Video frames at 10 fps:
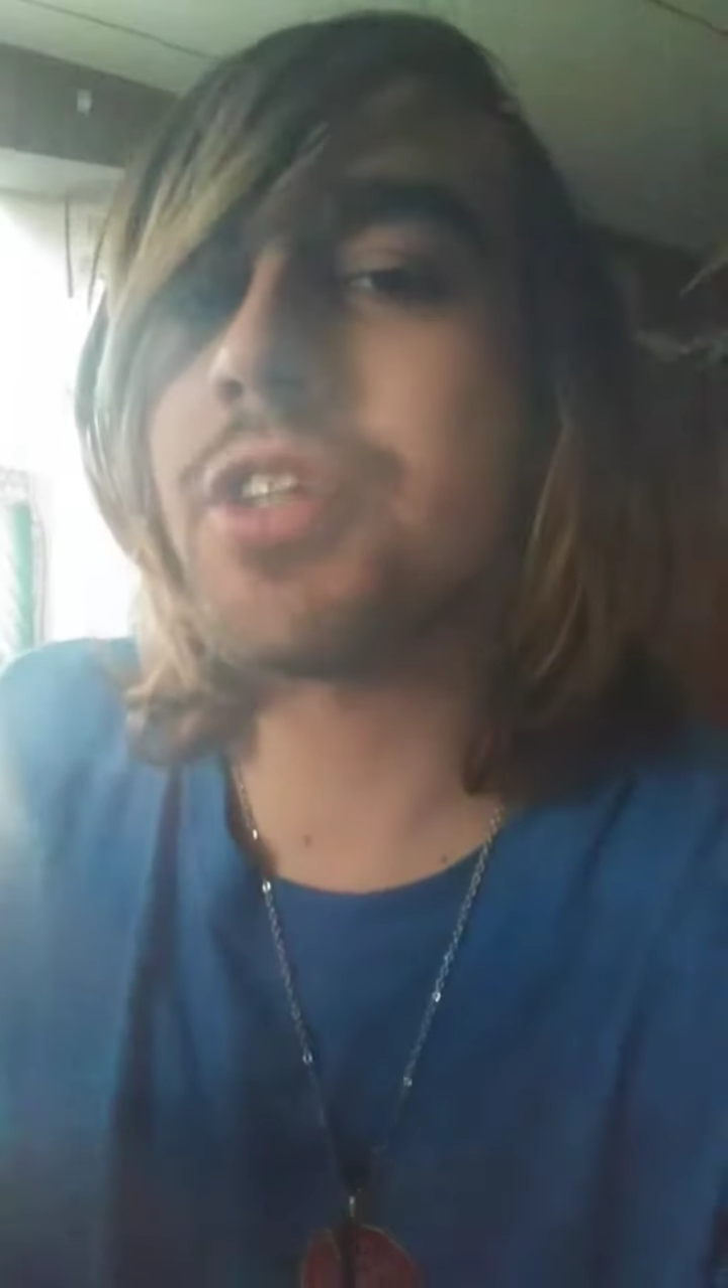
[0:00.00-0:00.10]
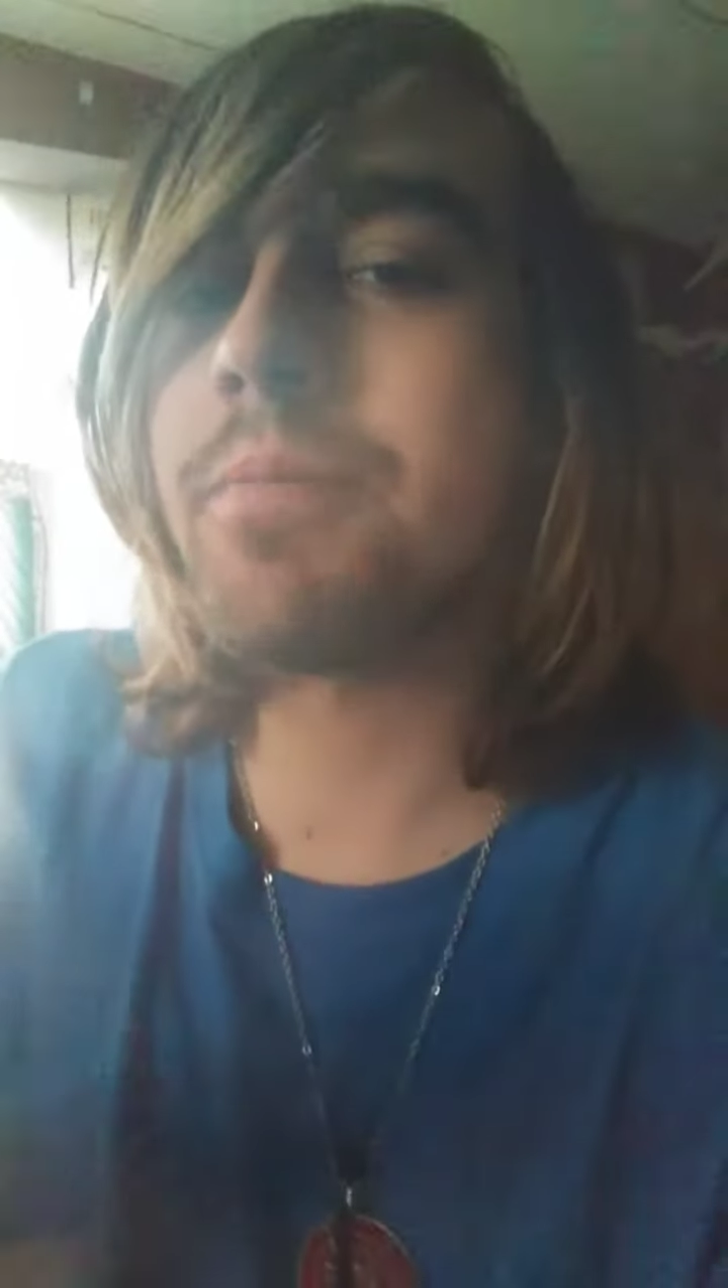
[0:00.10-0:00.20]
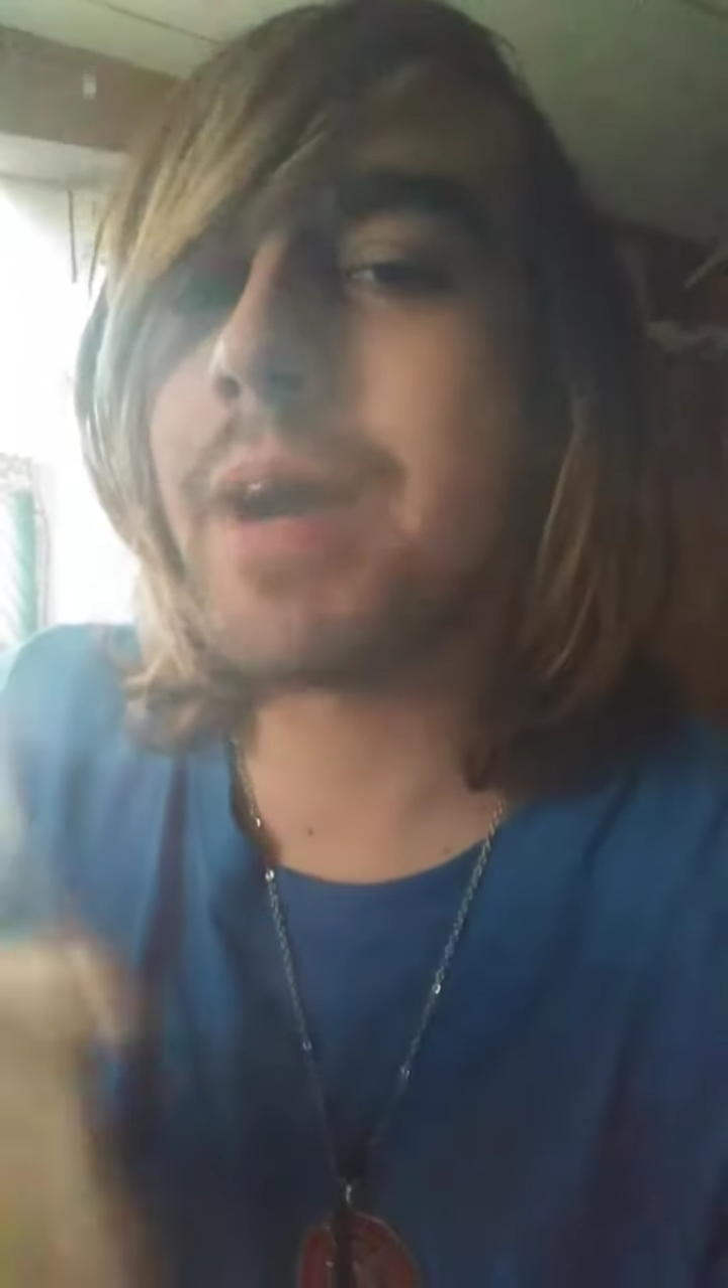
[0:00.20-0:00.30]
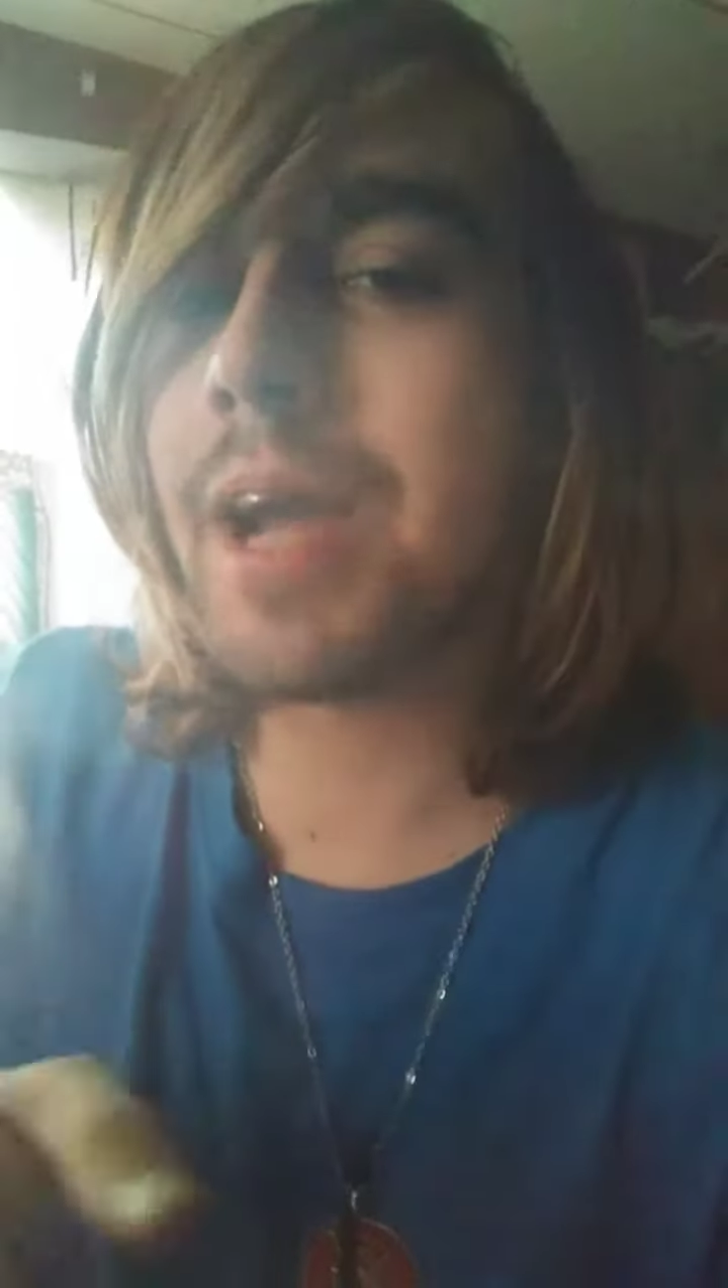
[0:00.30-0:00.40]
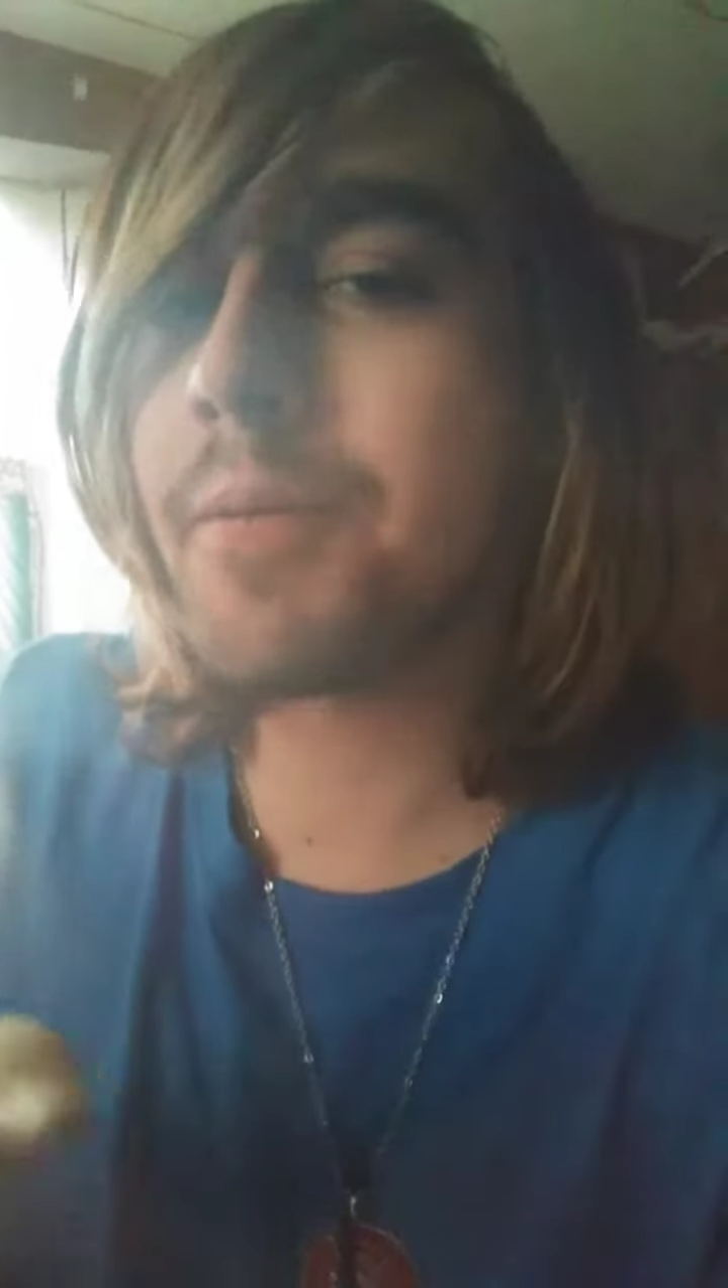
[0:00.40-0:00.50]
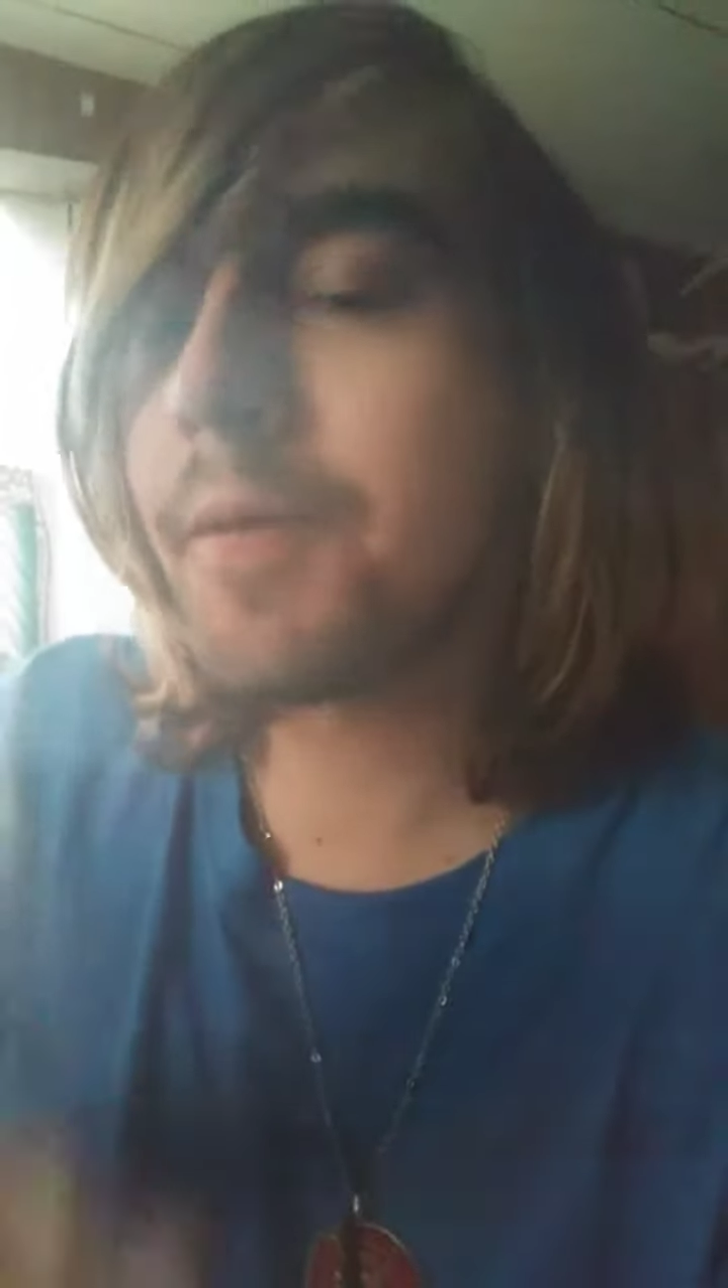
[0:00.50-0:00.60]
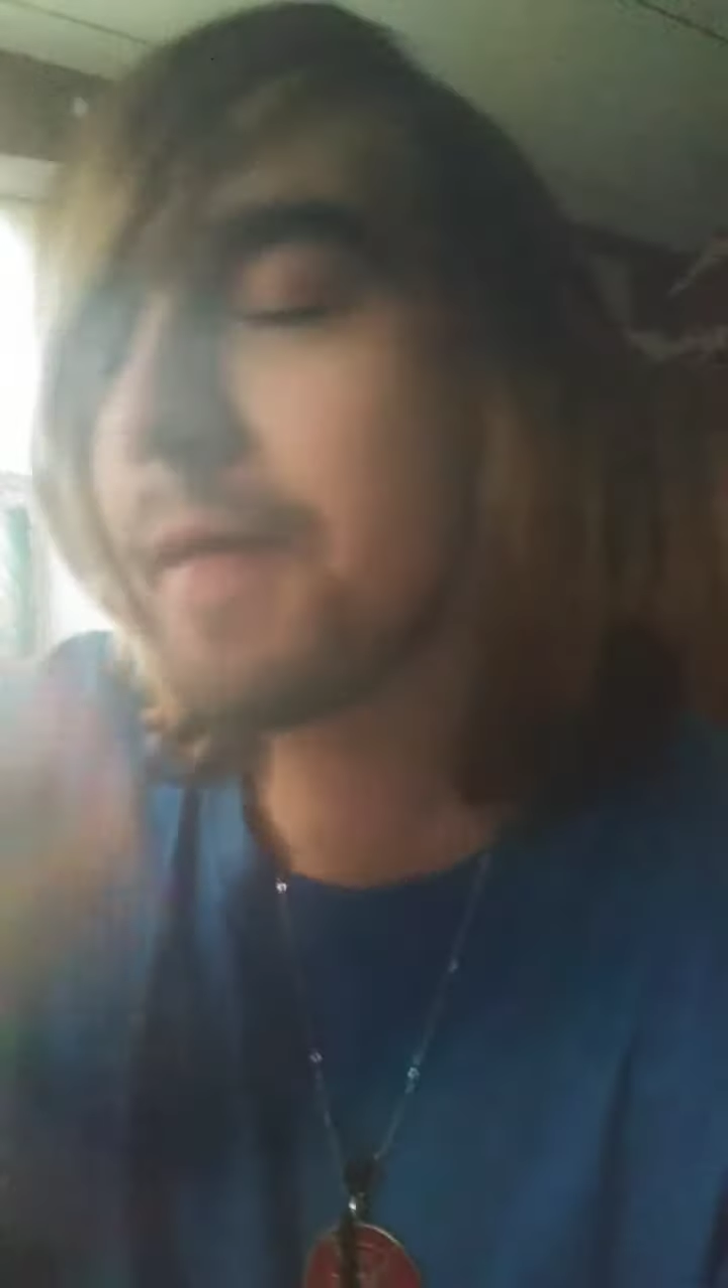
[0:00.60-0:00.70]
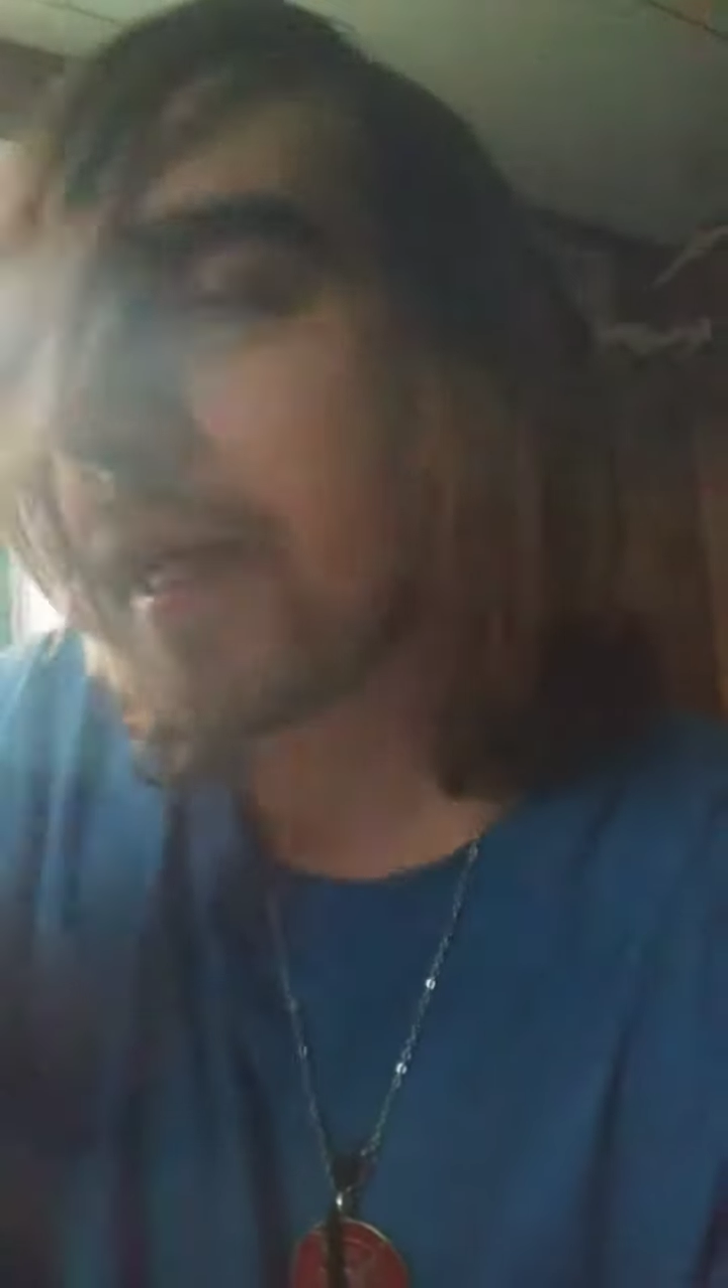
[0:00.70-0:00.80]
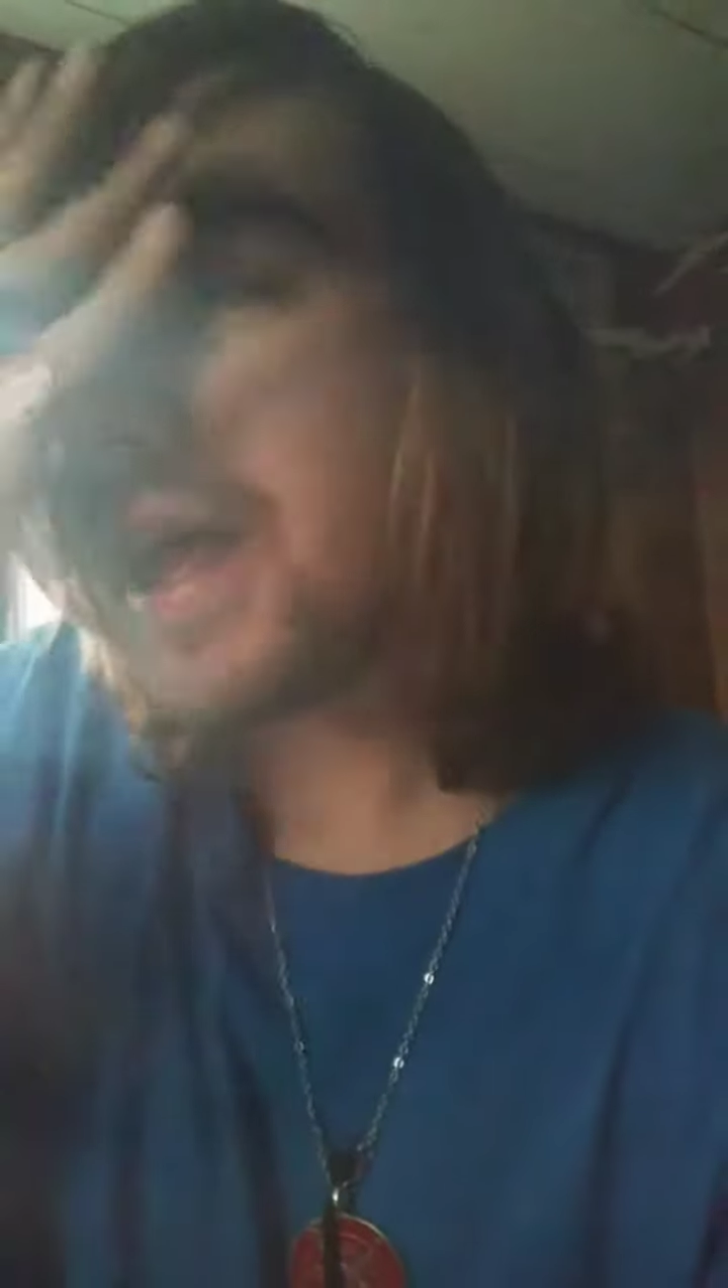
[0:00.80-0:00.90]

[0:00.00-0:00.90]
in the Bible,